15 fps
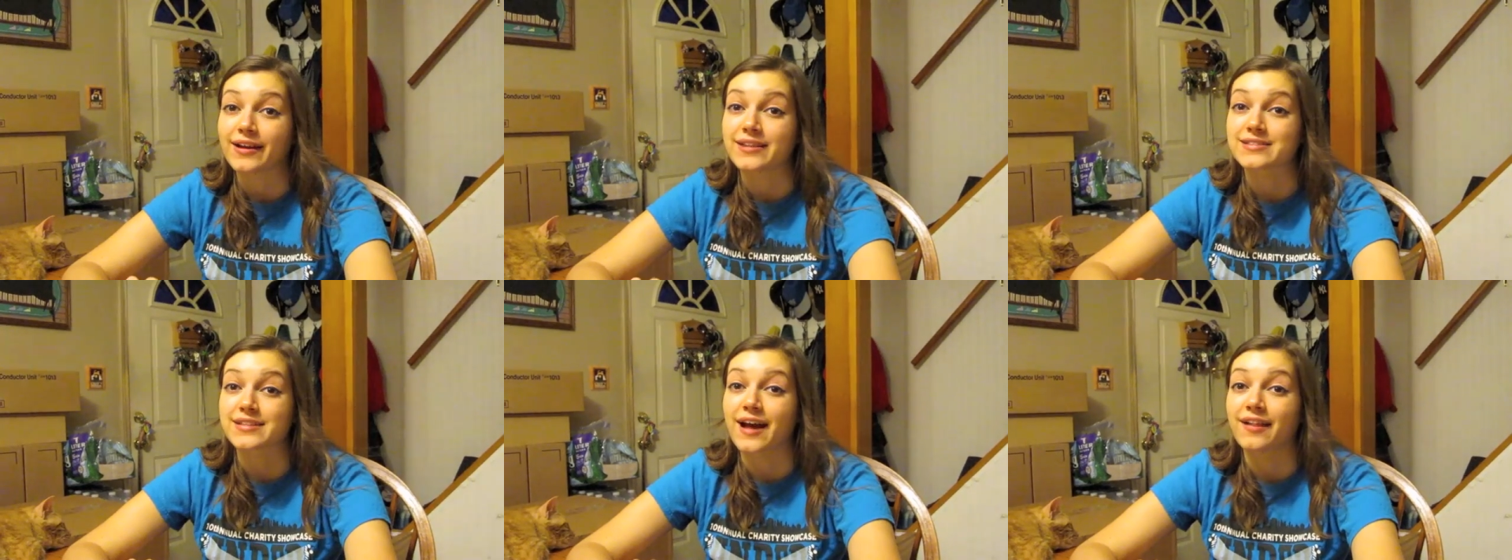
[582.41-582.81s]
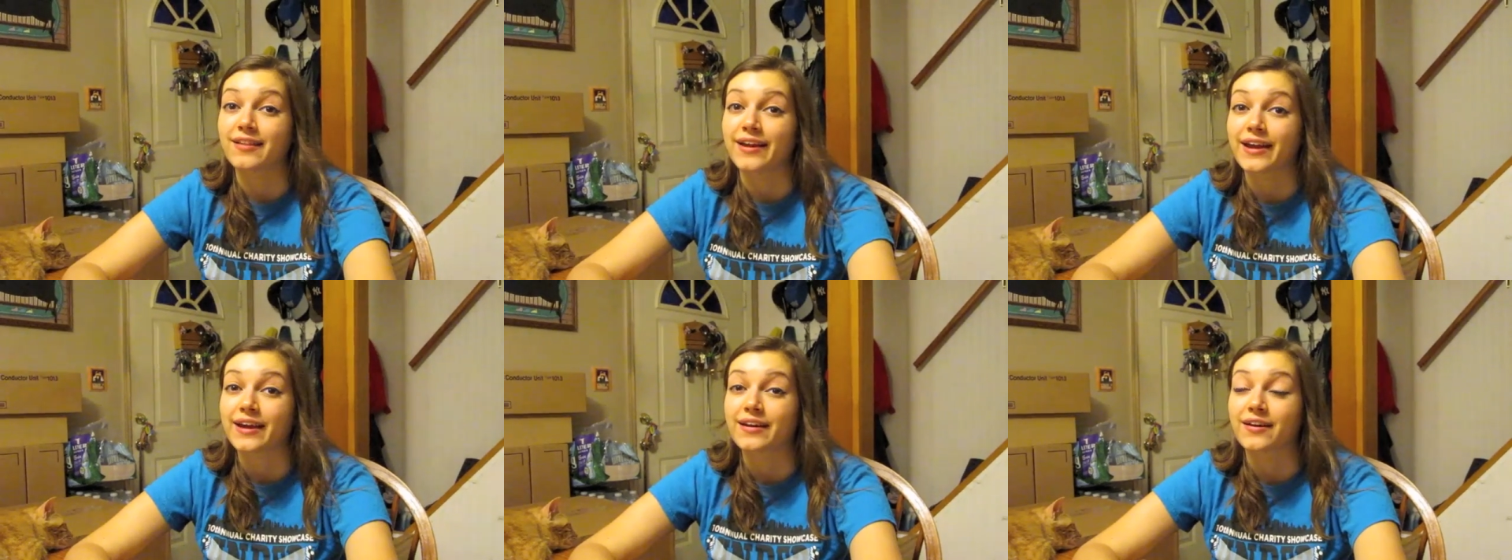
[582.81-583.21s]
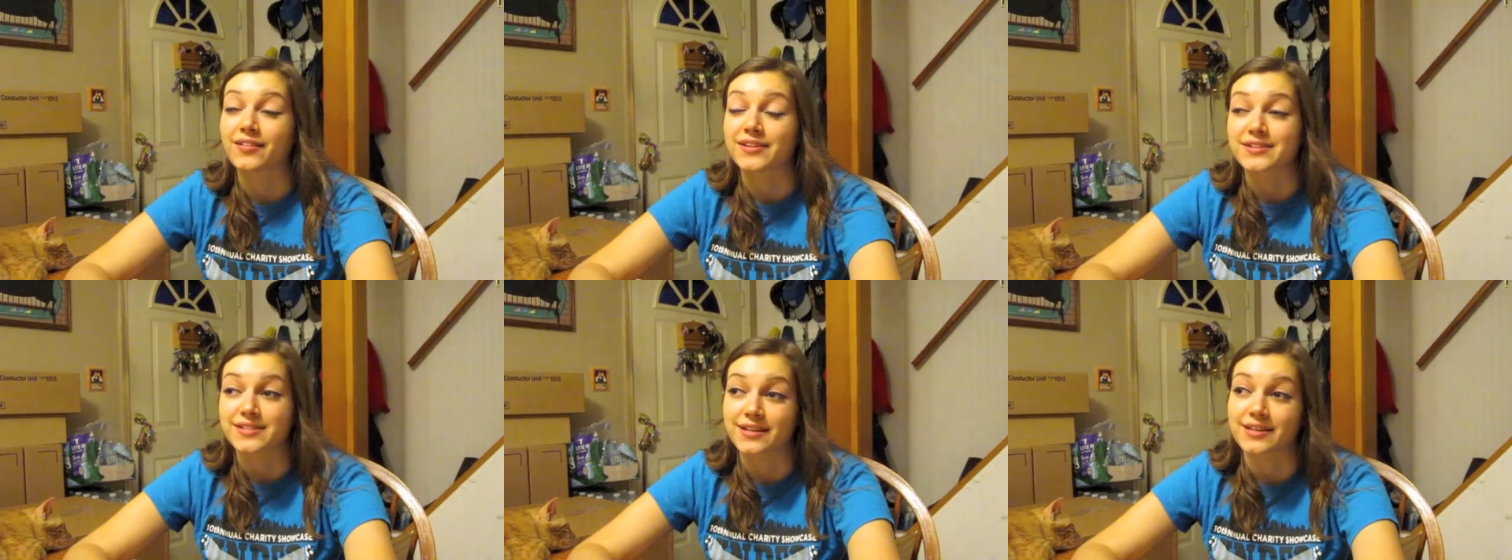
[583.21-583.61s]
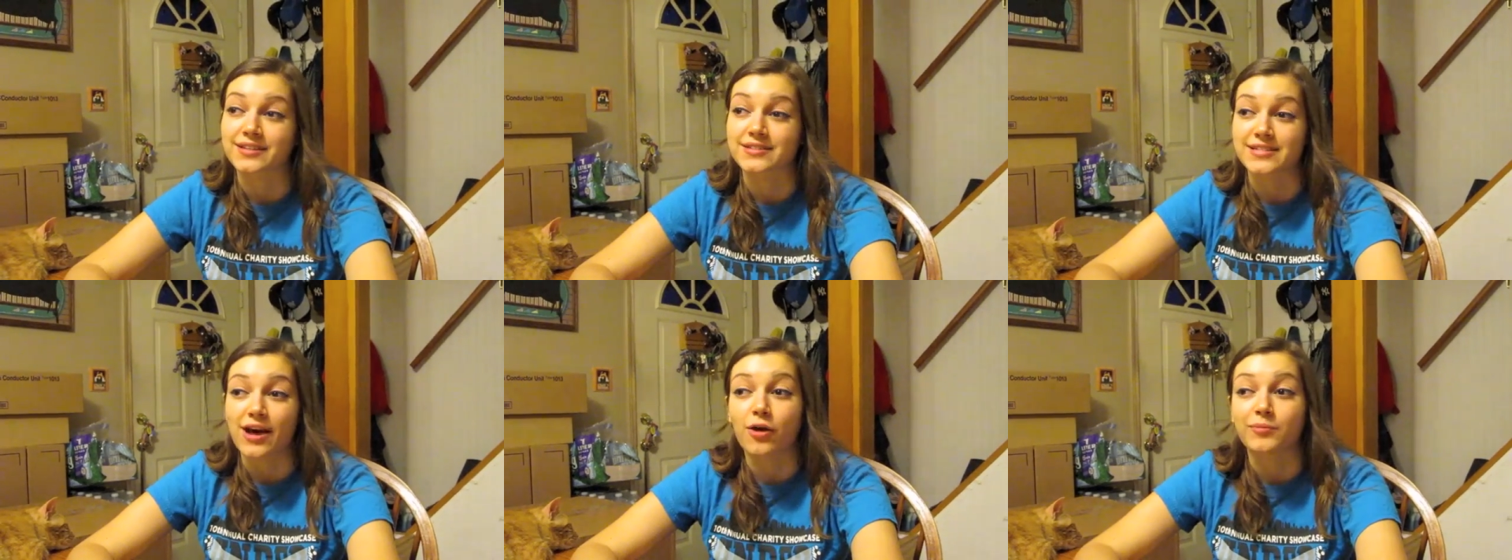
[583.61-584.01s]
It's not like Elissa
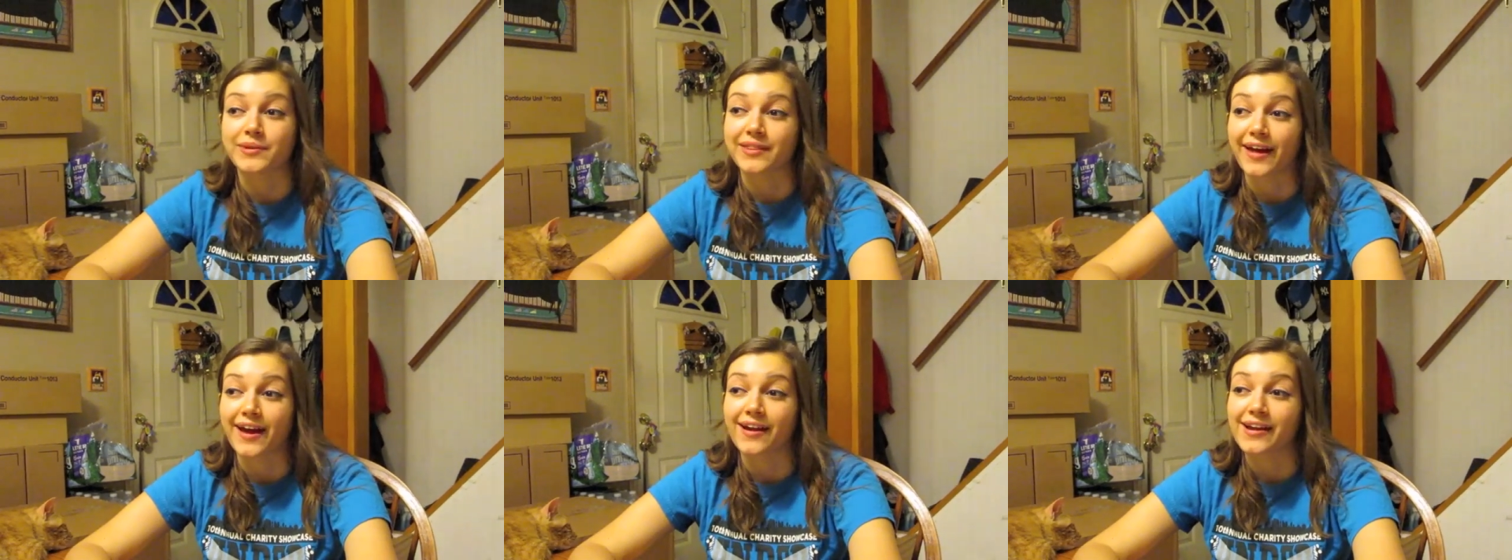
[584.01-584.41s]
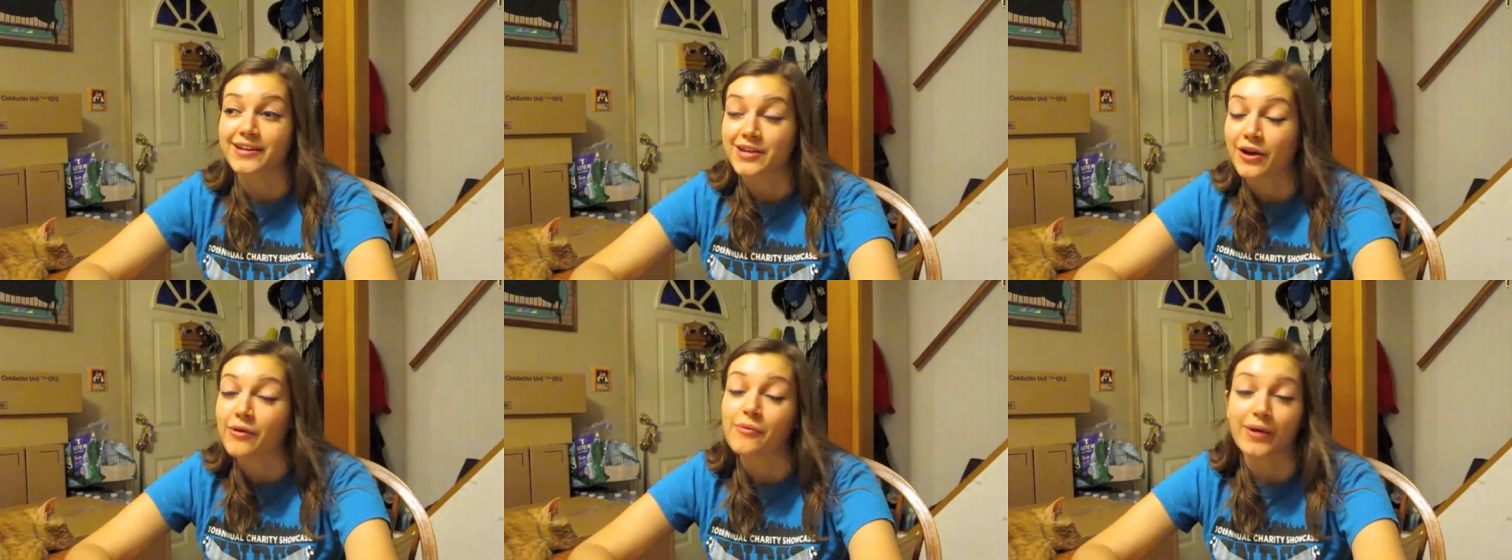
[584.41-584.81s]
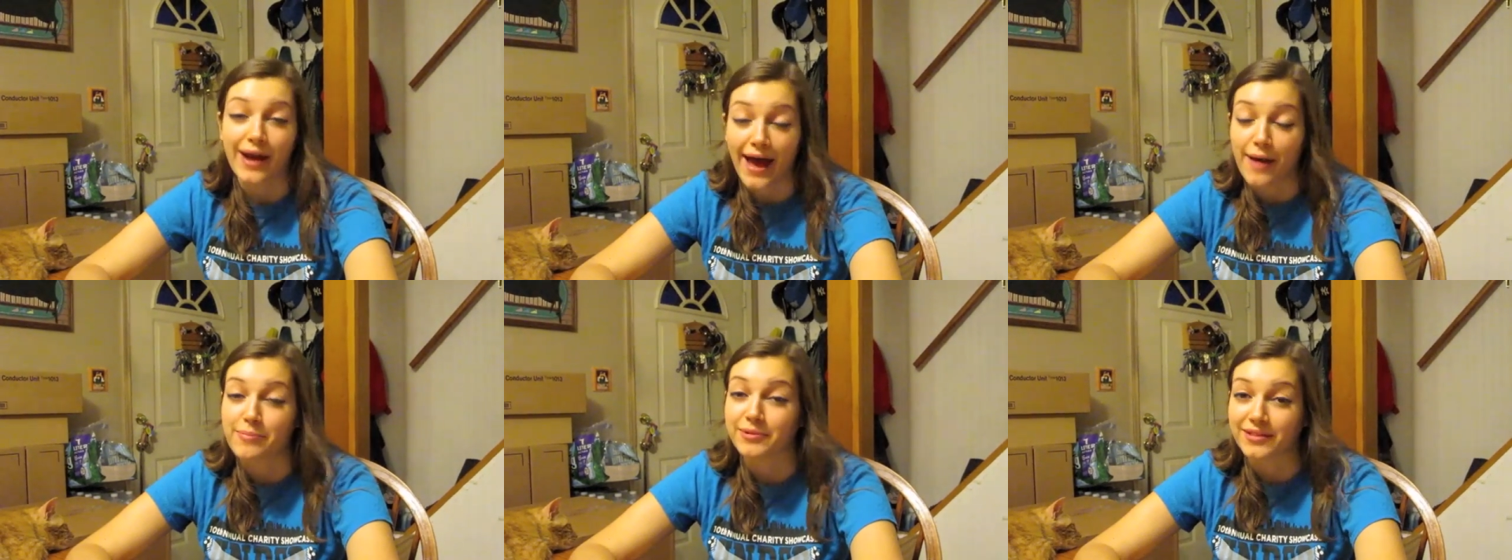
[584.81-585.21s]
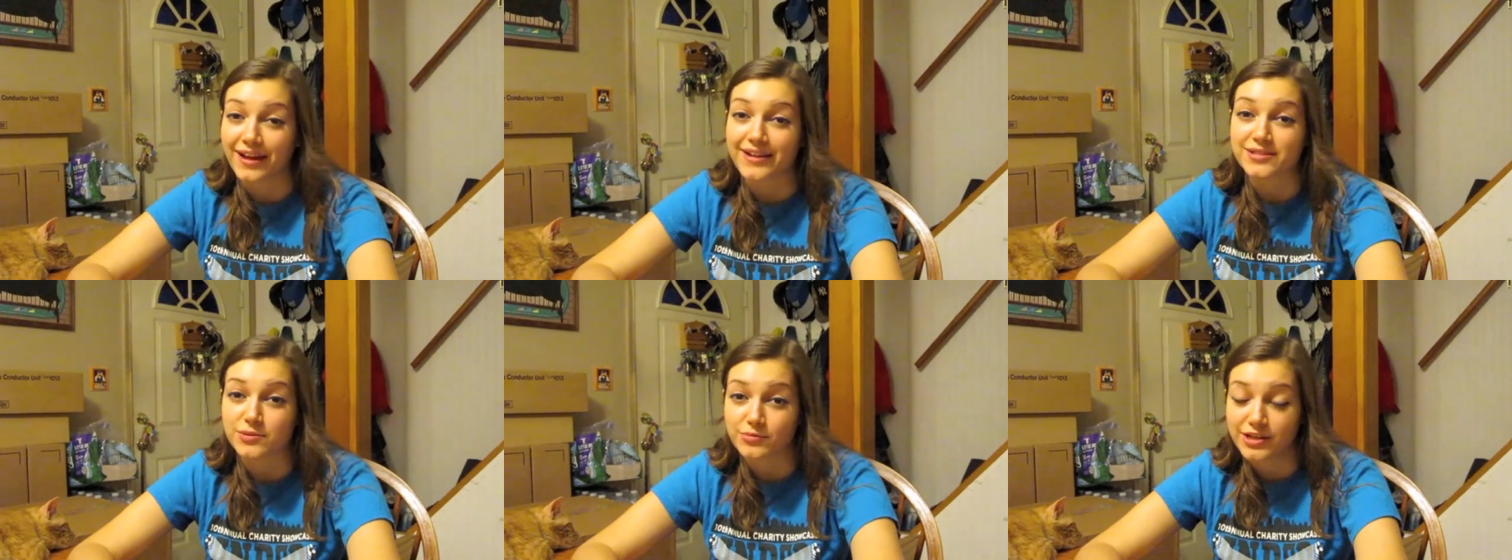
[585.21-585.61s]
didn't tell me that. I know what happened
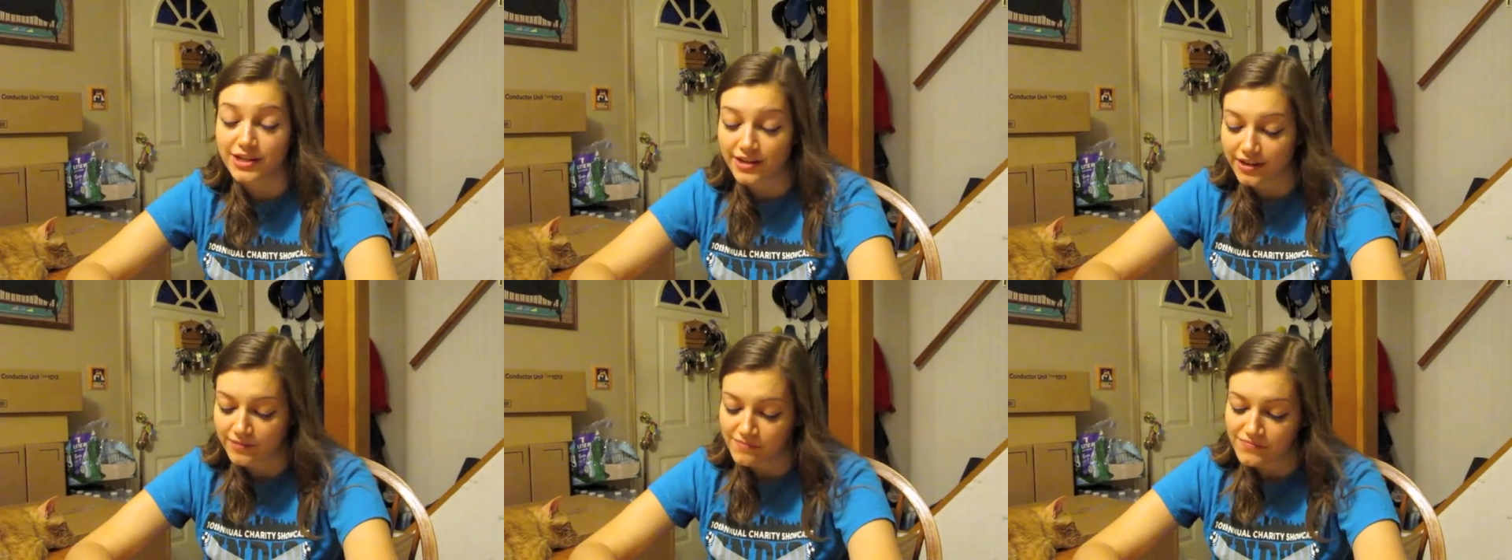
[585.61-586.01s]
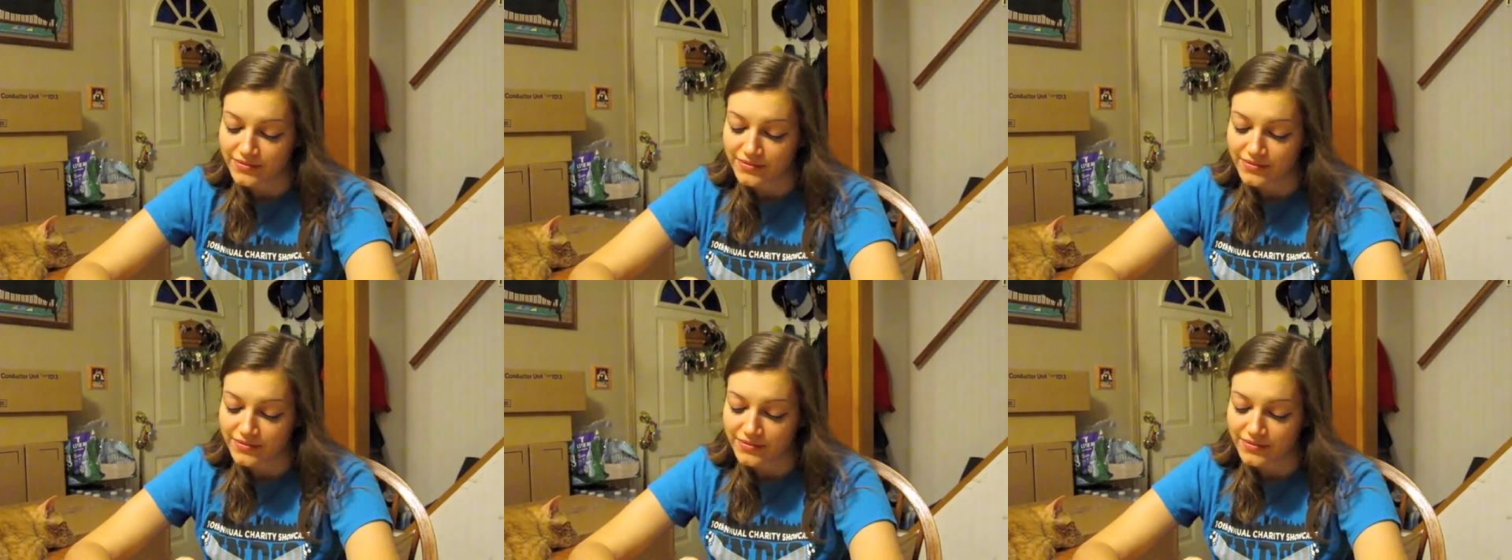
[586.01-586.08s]
last week.